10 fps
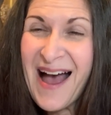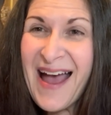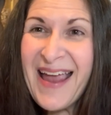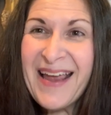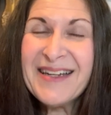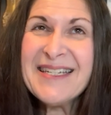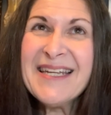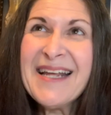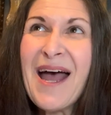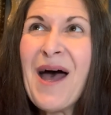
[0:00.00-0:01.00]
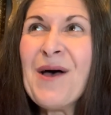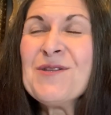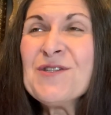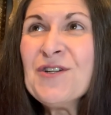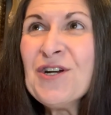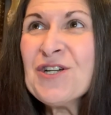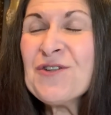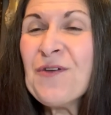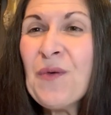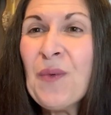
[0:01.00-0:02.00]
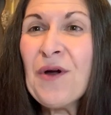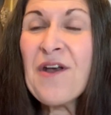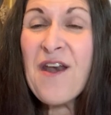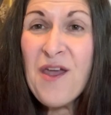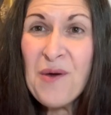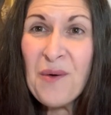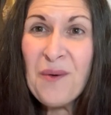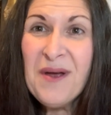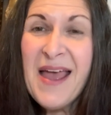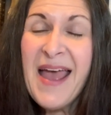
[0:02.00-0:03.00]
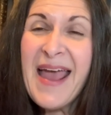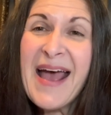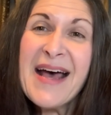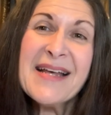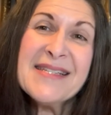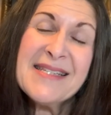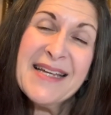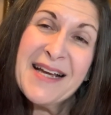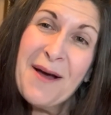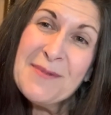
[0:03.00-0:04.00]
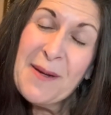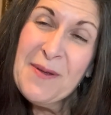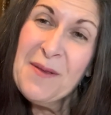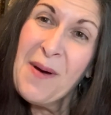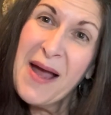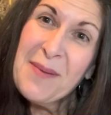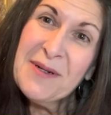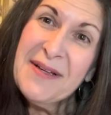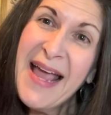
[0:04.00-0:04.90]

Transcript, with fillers: I did a search for the word new as it comes up in the Bible,